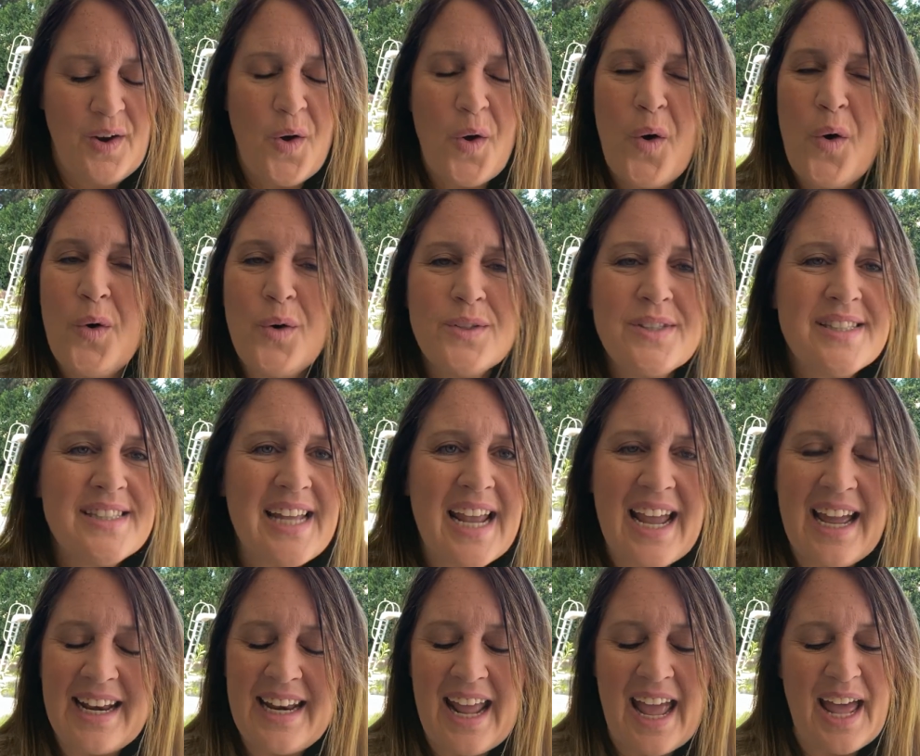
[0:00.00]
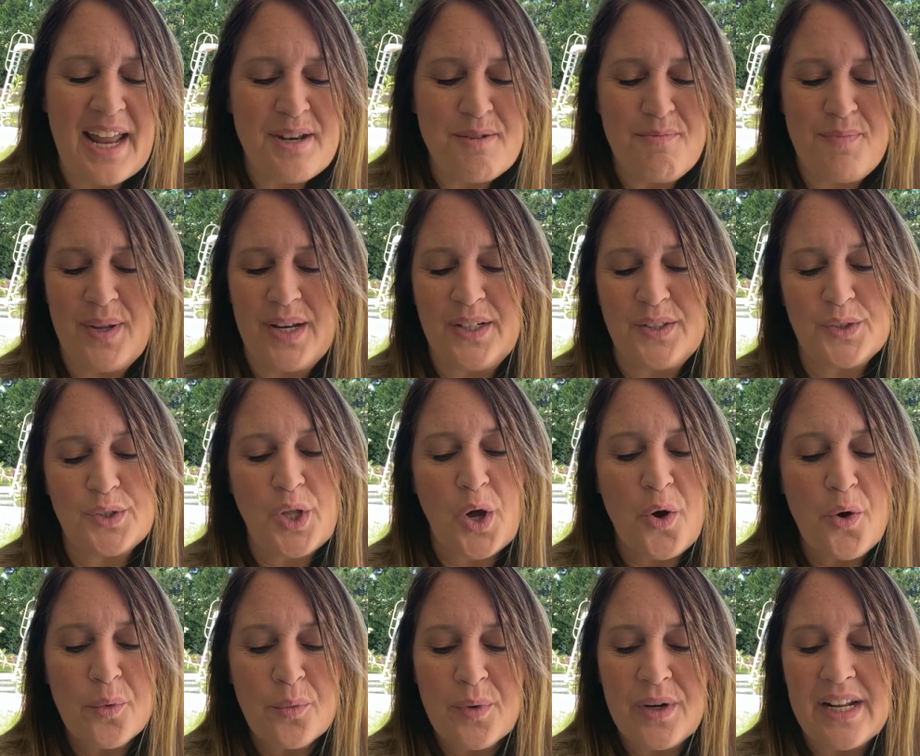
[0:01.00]
Old Dan hadn't been
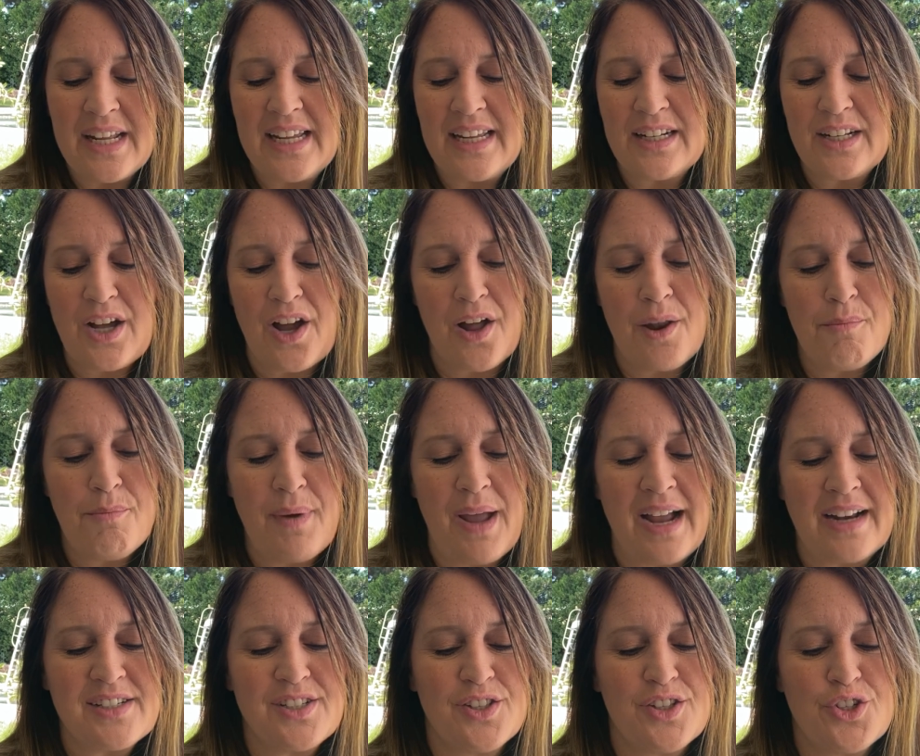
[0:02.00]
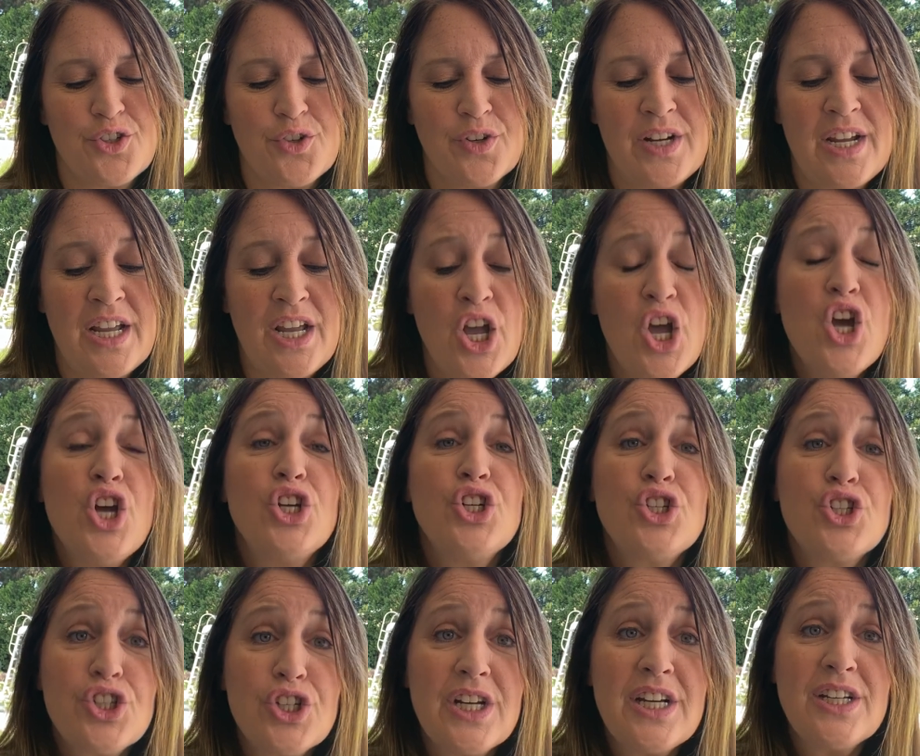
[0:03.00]
alone when he had gone back to the tree.
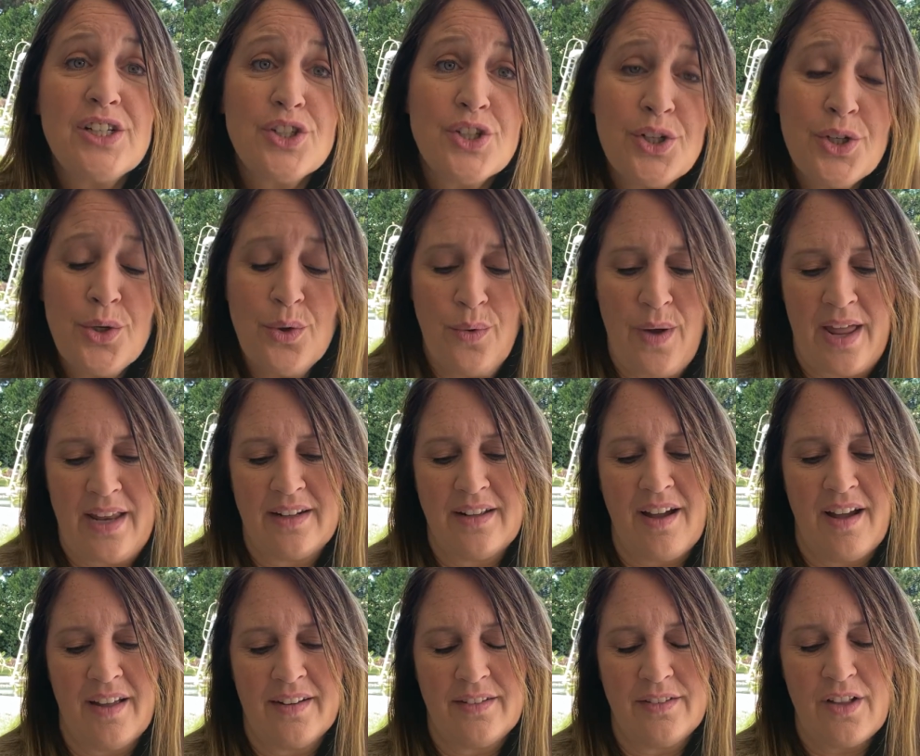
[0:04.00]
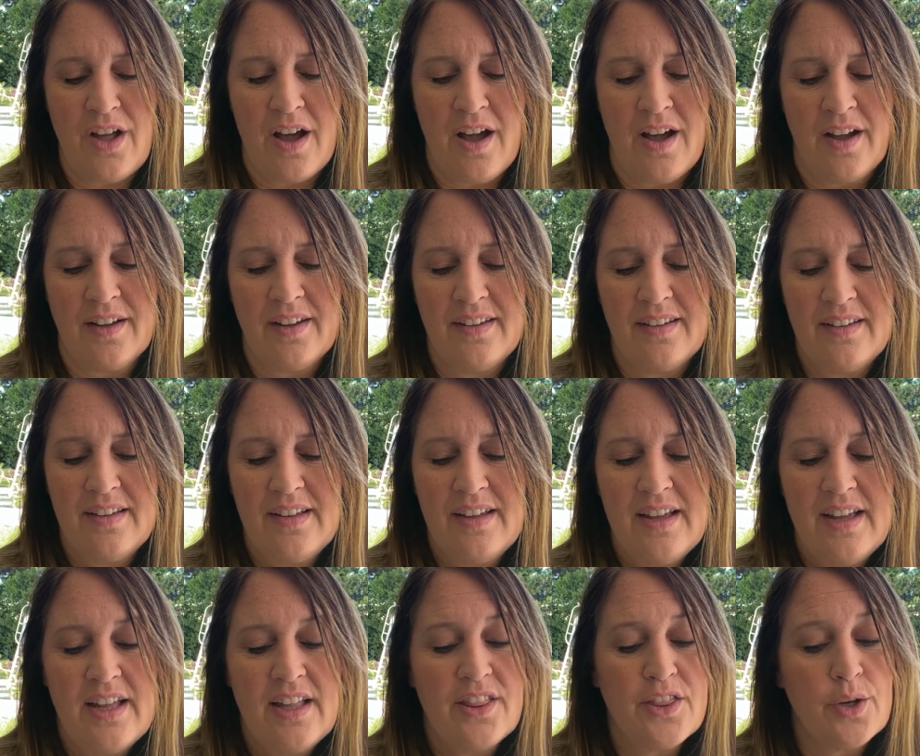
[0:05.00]
She, too, had gone along.
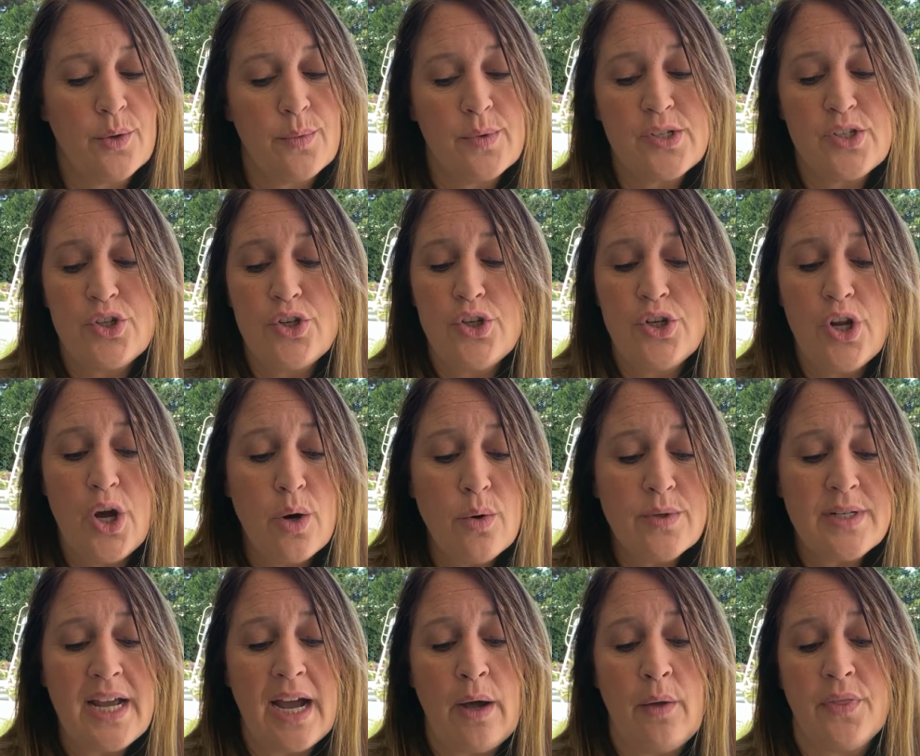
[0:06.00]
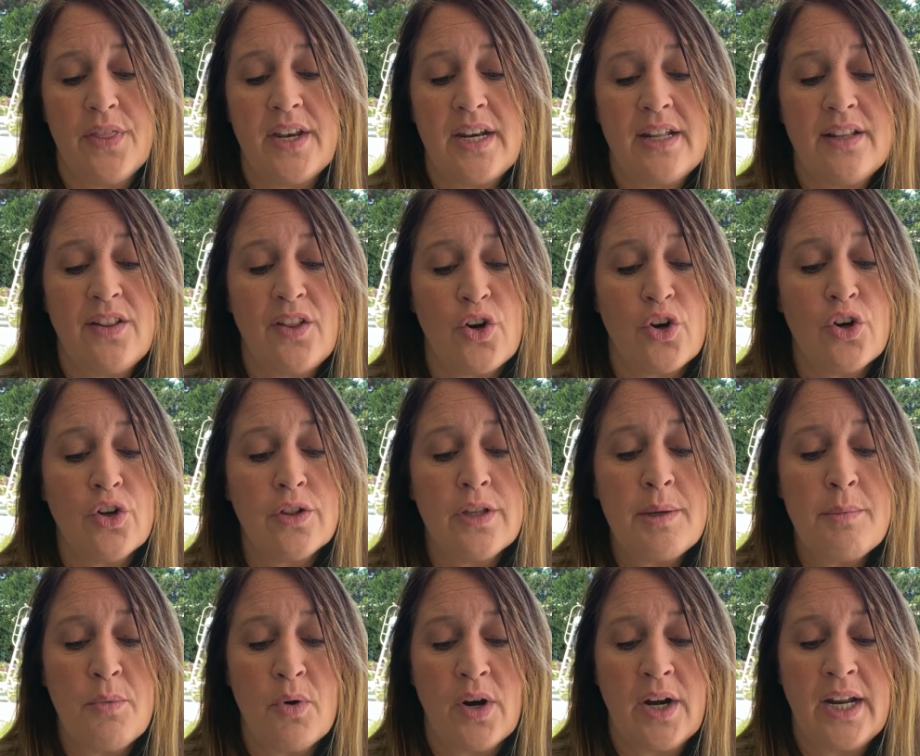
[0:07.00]
There was no doubt that in the
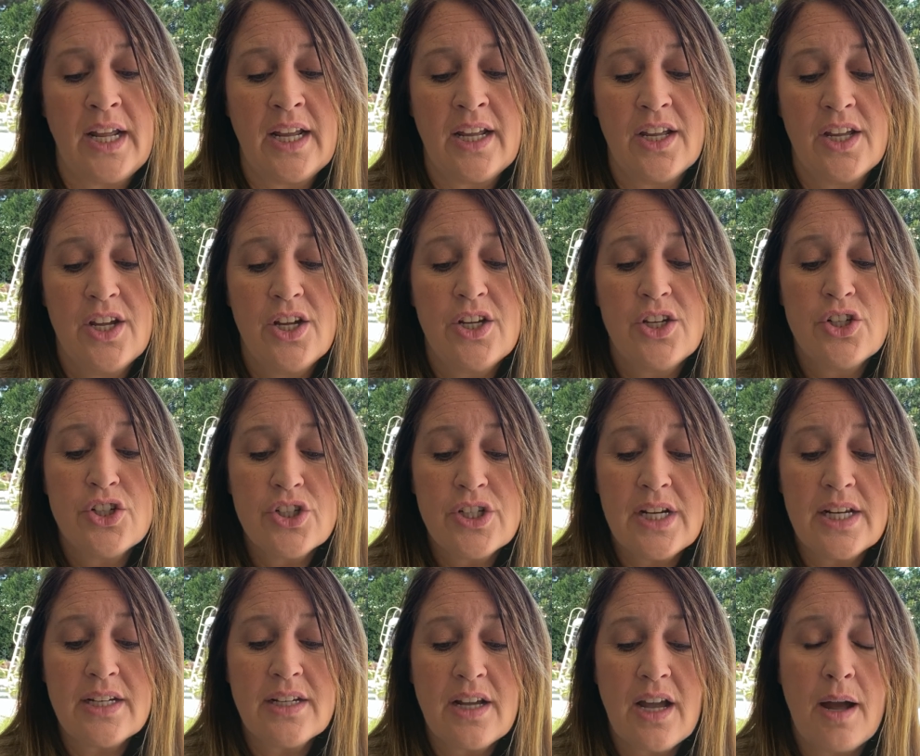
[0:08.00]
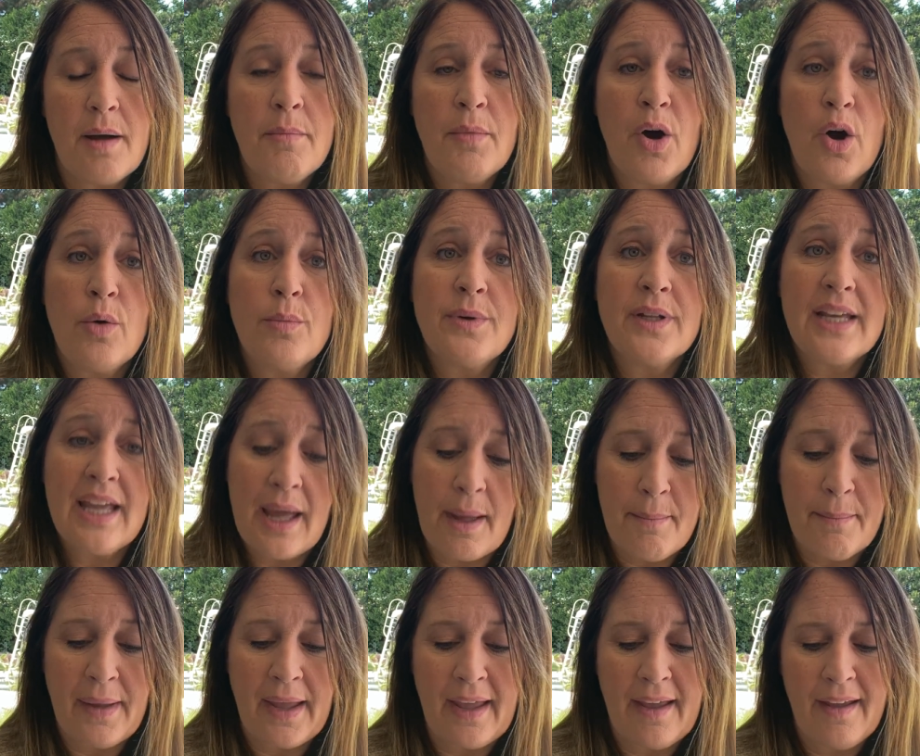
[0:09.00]
early morning, she'd come home to
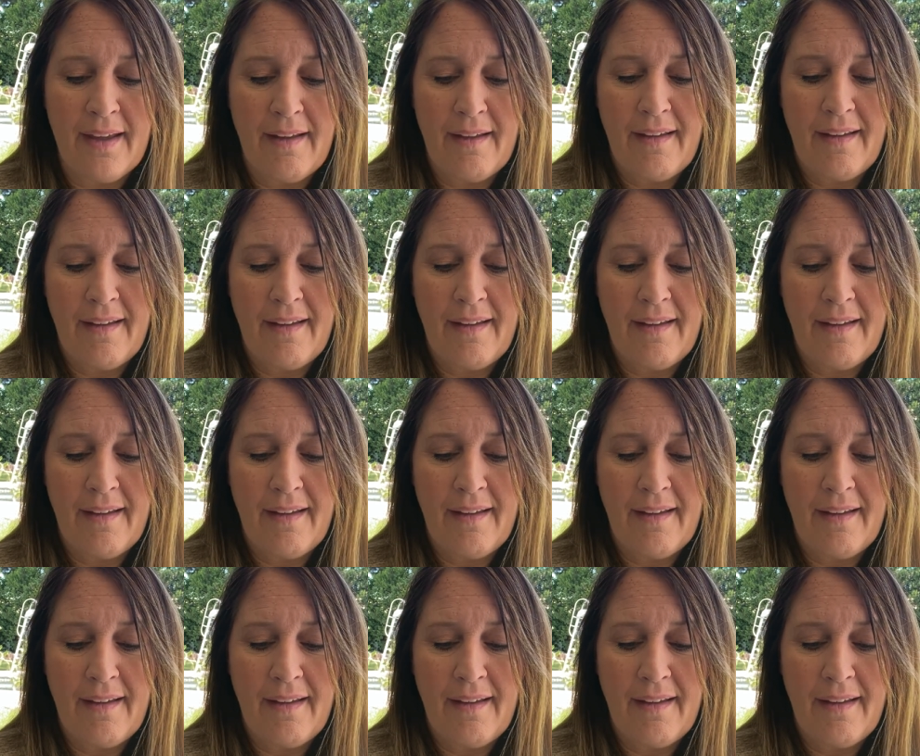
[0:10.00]
get me.